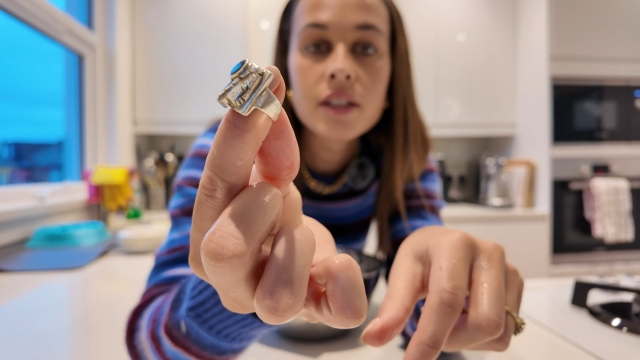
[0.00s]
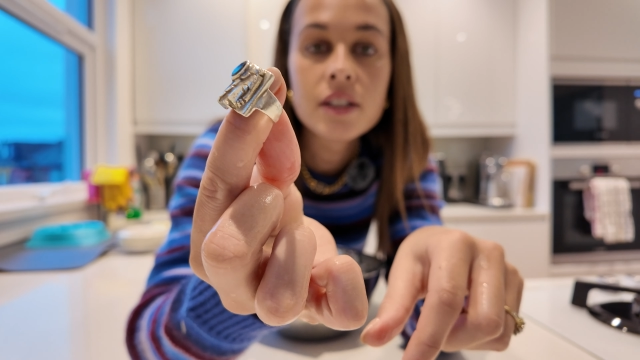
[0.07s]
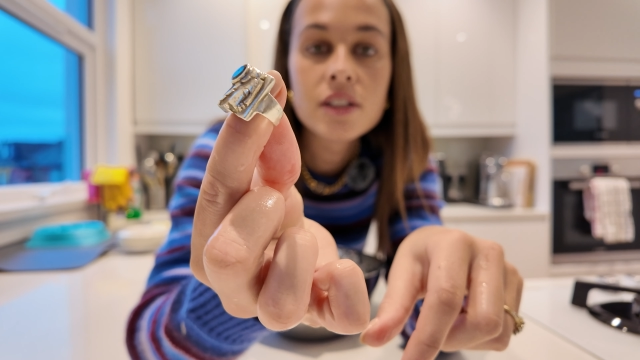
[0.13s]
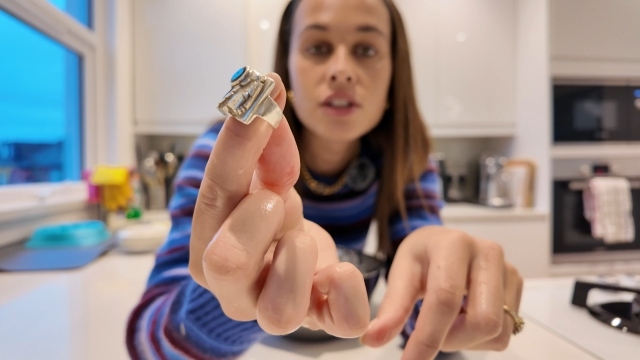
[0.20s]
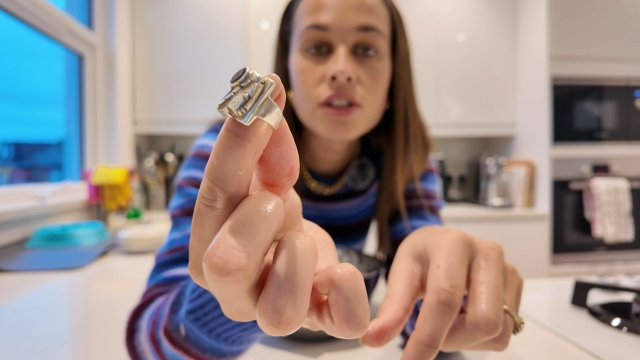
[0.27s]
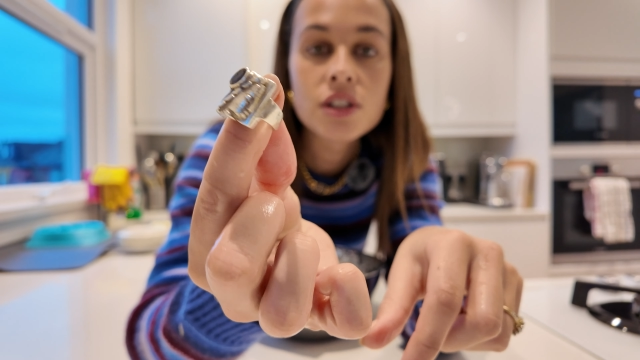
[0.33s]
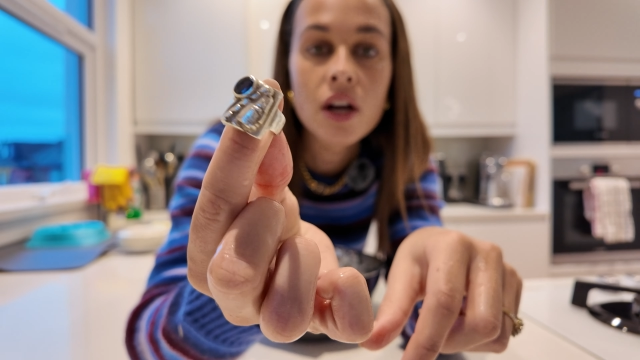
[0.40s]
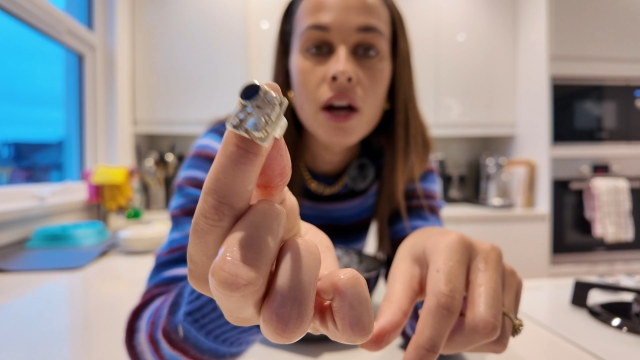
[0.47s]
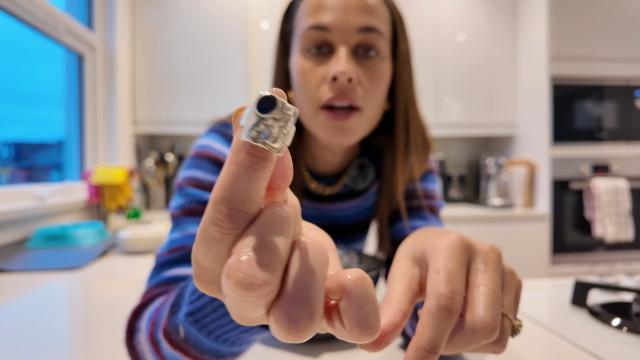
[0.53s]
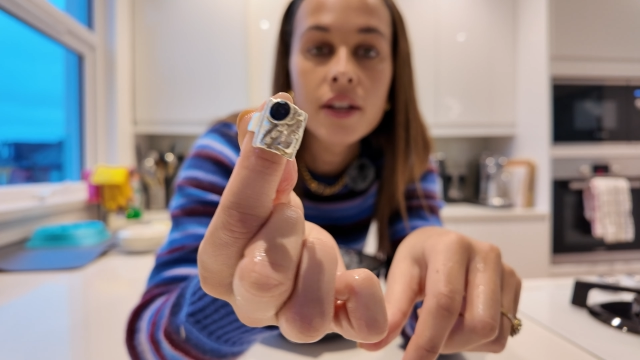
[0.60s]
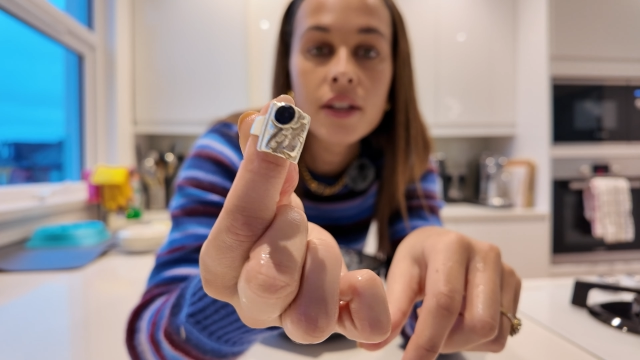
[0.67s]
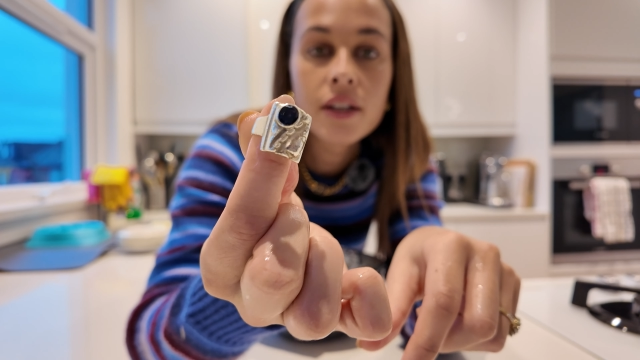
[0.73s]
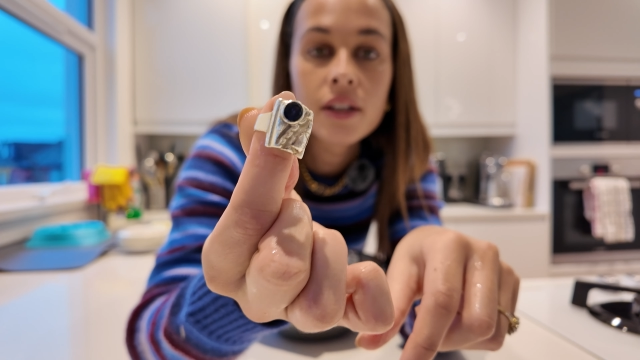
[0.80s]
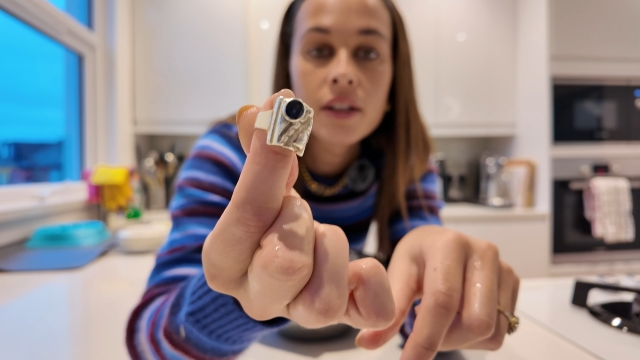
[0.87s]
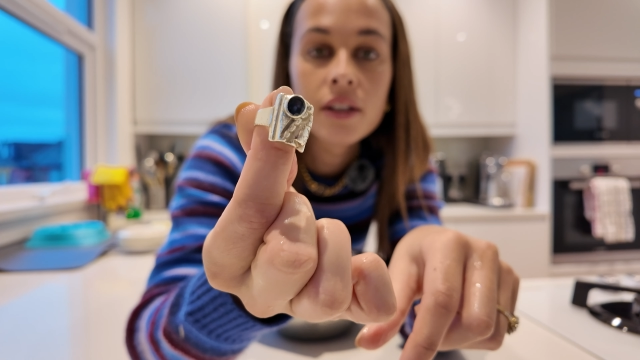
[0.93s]
It is
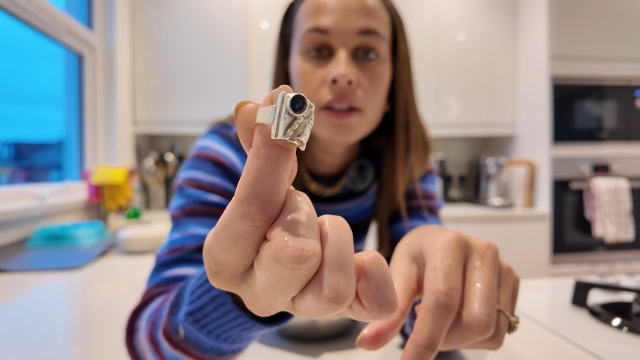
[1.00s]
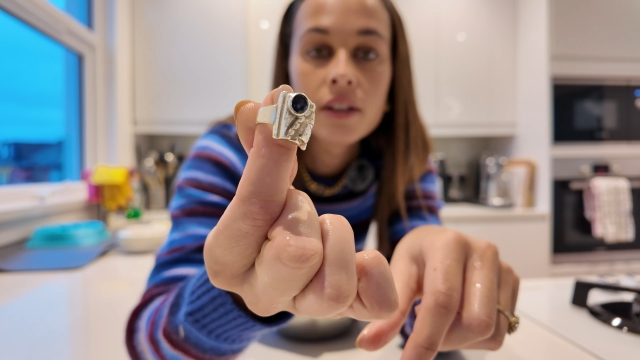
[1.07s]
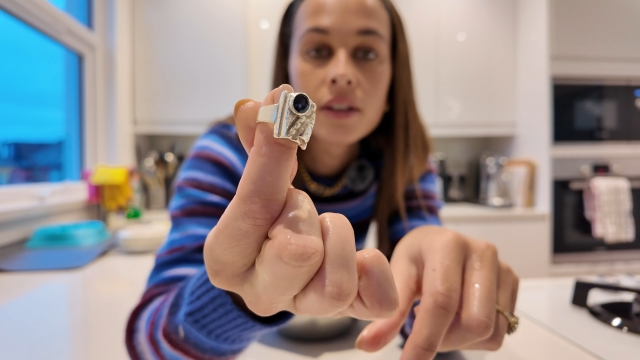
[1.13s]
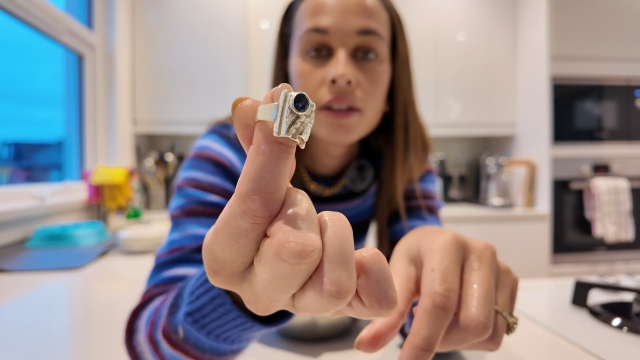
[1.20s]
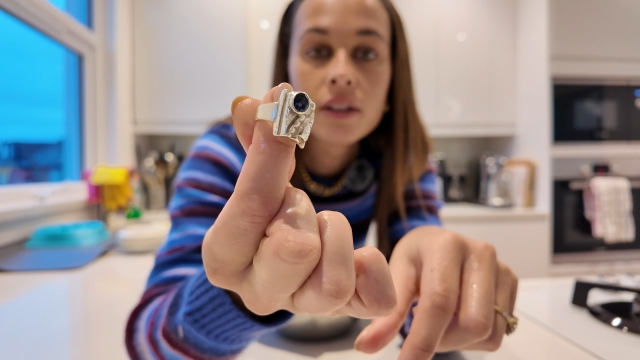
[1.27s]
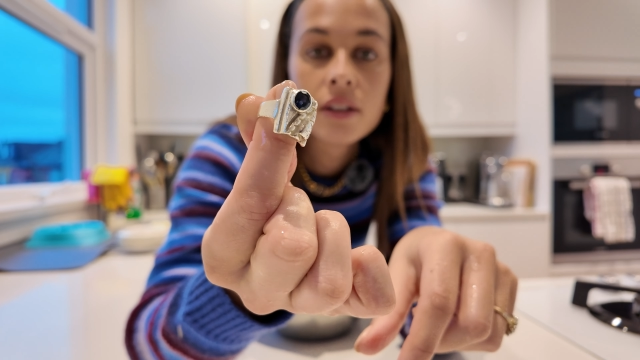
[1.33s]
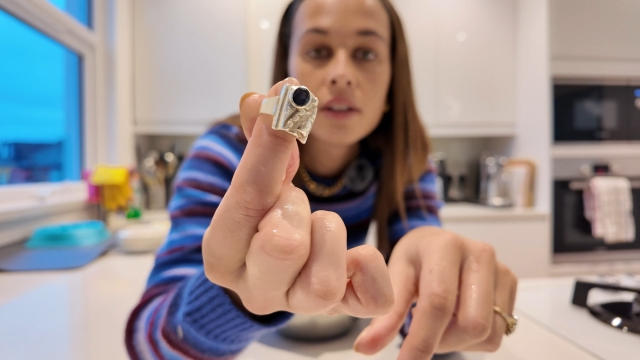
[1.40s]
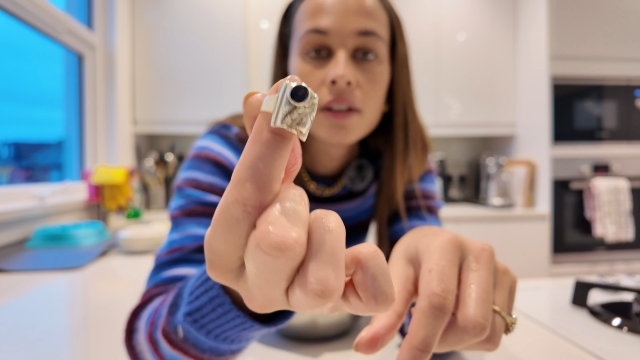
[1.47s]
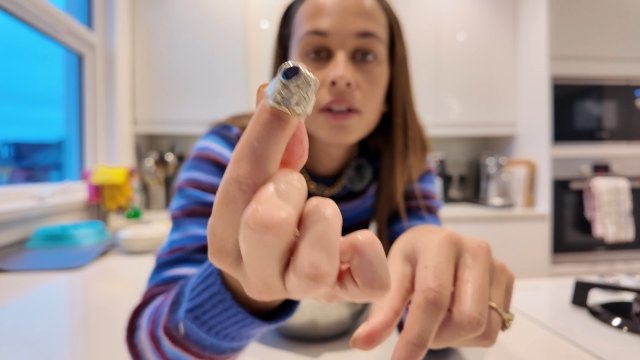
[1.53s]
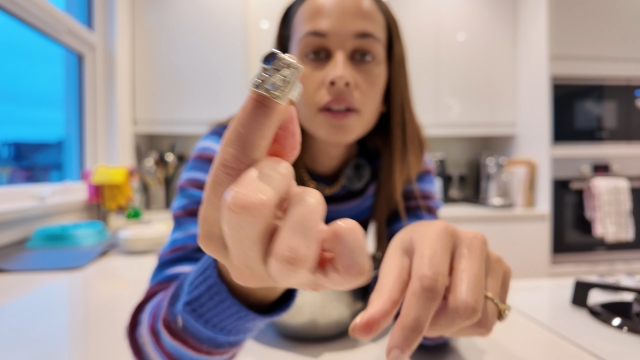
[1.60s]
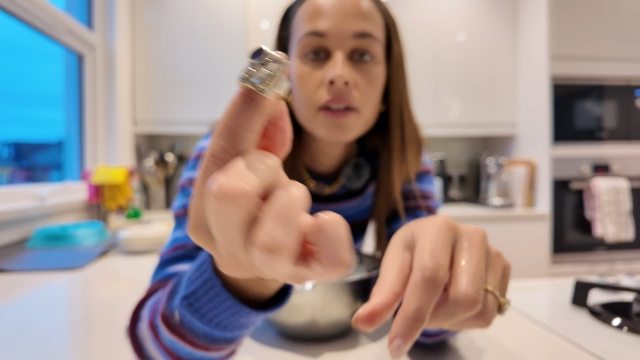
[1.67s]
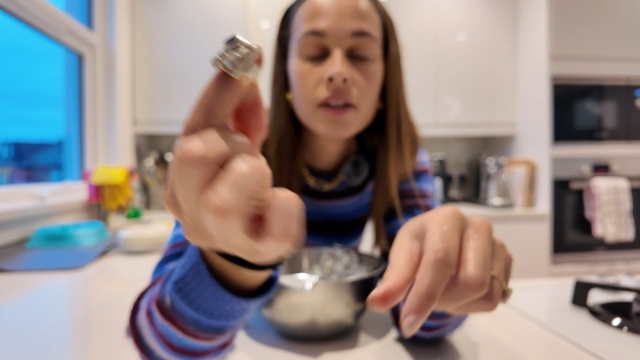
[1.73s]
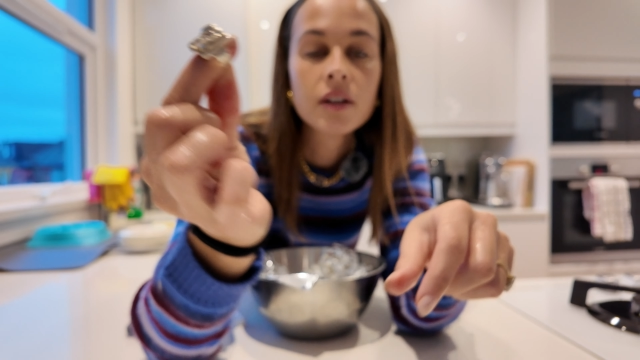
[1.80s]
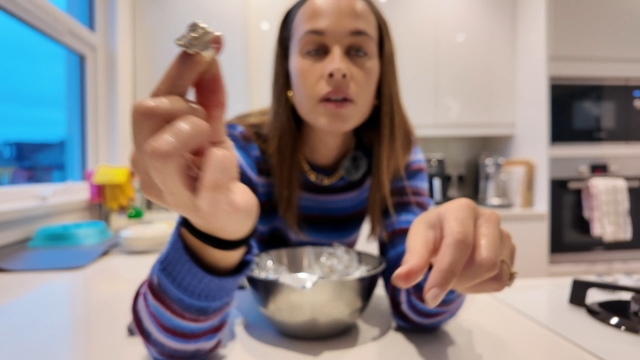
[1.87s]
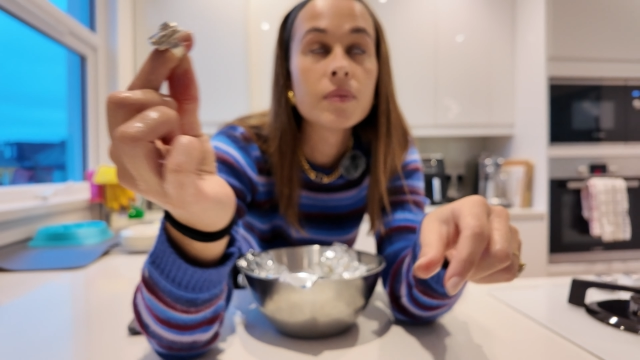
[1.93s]
shining.
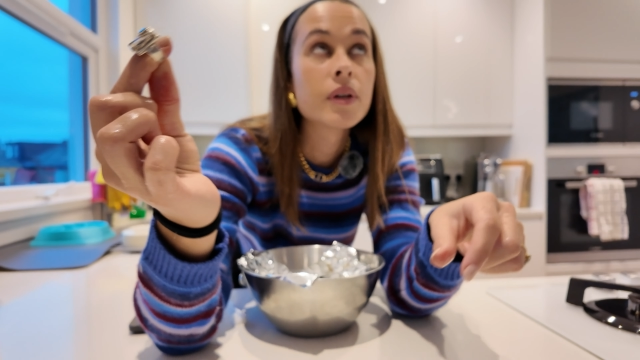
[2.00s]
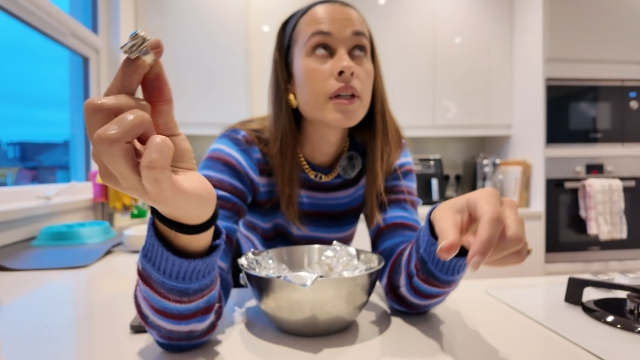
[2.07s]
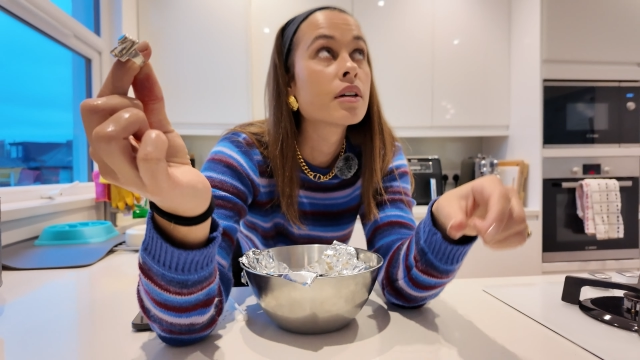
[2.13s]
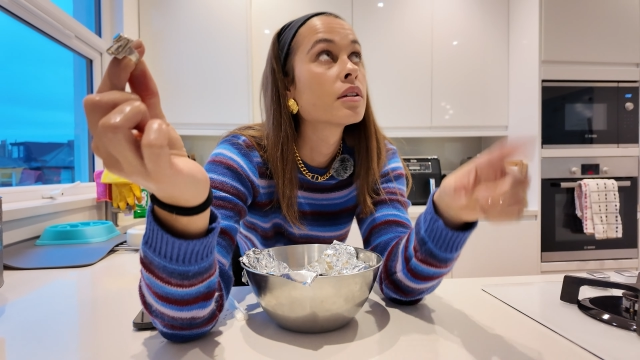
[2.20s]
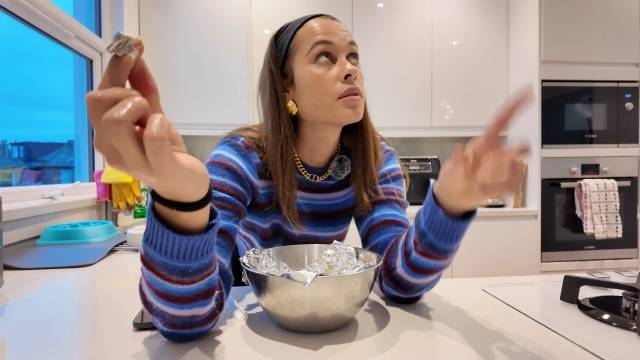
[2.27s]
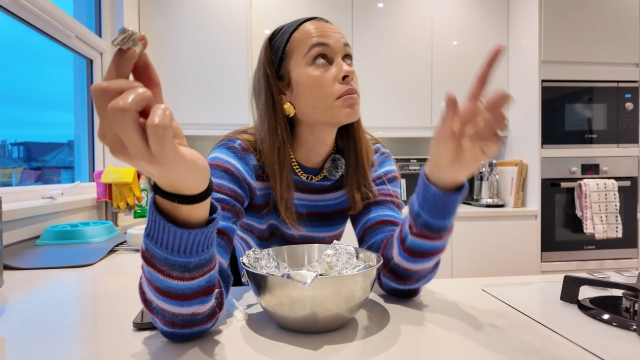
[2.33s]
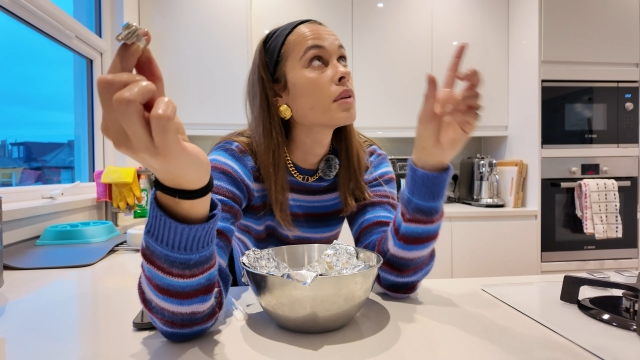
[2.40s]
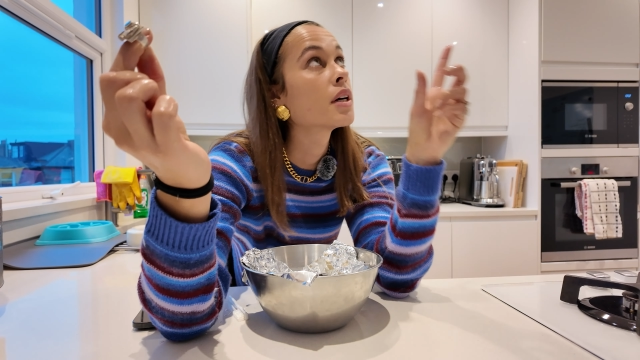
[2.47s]
Oh my God,